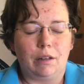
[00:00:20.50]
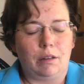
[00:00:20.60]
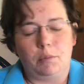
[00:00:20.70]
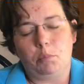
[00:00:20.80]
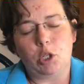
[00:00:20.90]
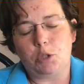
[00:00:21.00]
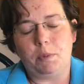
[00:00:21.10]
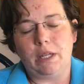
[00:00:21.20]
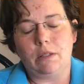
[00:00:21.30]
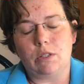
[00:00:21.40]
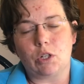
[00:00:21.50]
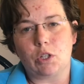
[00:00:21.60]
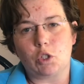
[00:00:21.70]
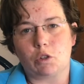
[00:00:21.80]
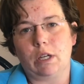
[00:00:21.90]
bush beans are the
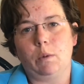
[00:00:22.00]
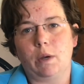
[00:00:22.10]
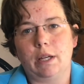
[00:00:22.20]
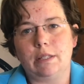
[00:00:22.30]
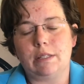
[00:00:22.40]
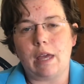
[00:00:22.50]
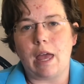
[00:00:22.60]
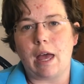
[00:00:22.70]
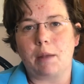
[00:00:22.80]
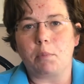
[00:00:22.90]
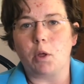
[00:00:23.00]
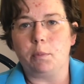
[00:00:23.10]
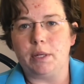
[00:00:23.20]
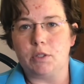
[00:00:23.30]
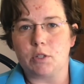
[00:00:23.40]
stringy ones and pole
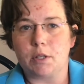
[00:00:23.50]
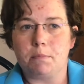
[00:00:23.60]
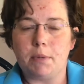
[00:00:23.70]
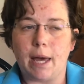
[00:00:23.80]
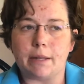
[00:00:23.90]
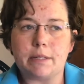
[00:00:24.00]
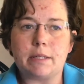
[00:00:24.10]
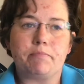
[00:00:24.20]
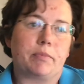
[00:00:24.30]
beans are the best.